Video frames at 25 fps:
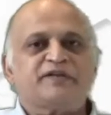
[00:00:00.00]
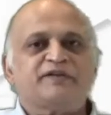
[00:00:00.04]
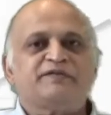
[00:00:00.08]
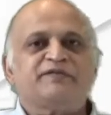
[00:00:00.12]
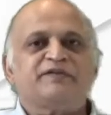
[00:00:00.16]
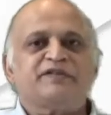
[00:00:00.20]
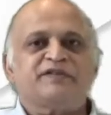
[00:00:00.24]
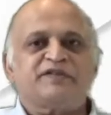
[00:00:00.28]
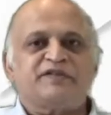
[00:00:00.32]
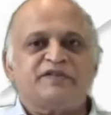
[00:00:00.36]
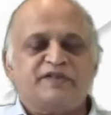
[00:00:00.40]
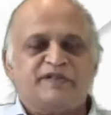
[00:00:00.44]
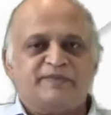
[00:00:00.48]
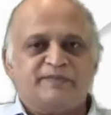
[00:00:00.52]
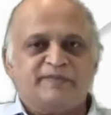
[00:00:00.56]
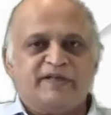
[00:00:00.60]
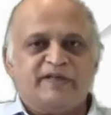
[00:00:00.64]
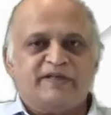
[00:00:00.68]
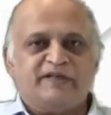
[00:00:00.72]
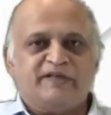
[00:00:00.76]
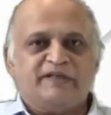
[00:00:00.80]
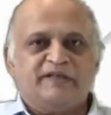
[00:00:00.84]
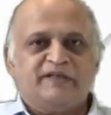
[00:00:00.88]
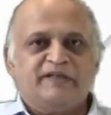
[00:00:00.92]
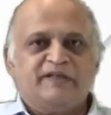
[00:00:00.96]
of the
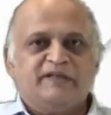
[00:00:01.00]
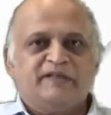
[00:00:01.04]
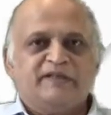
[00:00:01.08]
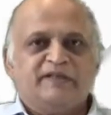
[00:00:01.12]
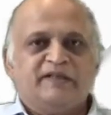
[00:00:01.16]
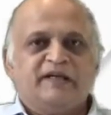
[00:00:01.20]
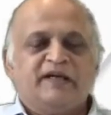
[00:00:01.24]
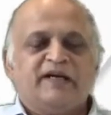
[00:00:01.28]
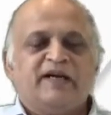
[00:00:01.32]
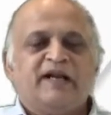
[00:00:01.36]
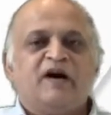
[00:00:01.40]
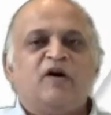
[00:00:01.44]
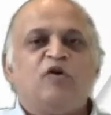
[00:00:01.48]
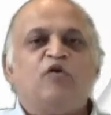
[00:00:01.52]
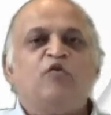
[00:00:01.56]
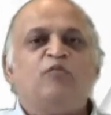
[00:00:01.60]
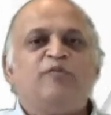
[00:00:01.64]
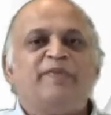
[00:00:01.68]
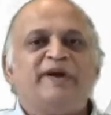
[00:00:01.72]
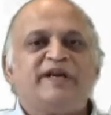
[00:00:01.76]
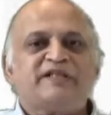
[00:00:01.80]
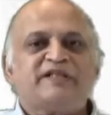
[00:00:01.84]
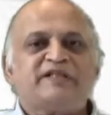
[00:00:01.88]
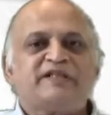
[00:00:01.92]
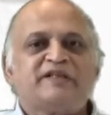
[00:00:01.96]
treatment, and how
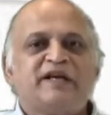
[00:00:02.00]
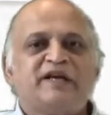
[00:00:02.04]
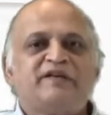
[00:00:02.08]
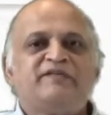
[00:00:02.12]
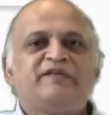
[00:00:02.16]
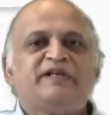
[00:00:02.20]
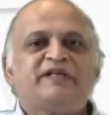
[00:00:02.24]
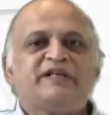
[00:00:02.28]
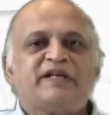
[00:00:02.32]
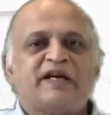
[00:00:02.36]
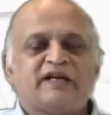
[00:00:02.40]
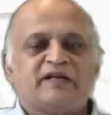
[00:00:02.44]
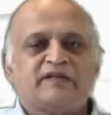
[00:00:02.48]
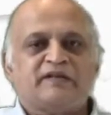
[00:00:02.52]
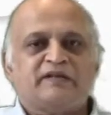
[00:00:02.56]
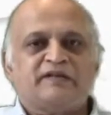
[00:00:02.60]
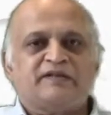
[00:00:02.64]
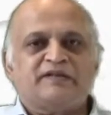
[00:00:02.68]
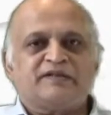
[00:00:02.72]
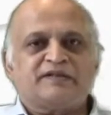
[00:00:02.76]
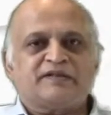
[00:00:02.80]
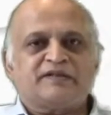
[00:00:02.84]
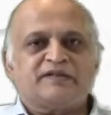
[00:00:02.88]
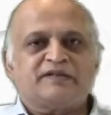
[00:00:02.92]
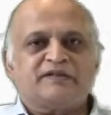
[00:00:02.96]
best can we tackle
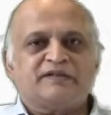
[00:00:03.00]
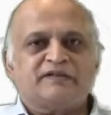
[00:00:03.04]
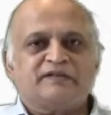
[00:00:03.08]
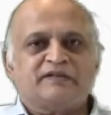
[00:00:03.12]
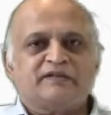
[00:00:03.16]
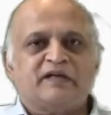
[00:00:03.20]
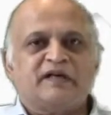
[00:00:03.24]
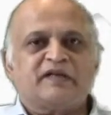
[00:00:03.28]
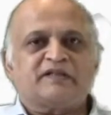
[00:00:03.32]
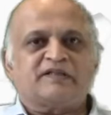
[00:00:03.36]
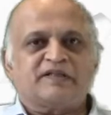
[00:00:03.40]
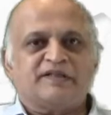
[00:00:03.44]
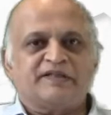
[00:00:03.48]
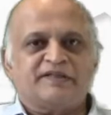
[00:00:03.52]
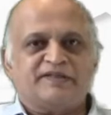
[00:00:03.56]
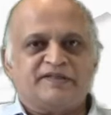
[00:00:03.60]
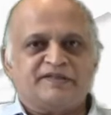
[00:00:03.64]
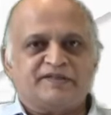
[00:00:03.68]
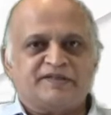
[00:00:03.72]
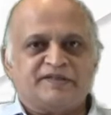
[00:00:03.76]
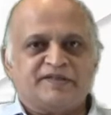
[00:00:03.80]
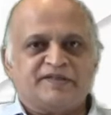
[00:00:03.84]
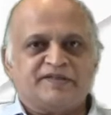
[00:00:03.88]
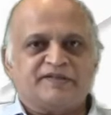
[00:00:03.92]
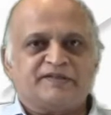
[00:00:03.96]
this ghastly
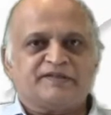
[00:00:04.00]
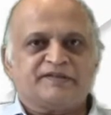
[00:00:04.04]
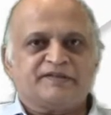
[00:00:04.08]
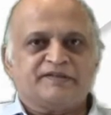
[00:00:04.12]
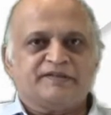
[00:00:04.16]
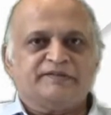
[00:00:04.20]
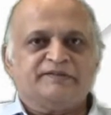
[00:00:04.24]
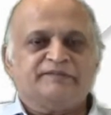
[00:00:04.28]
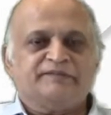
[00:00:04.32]
disease.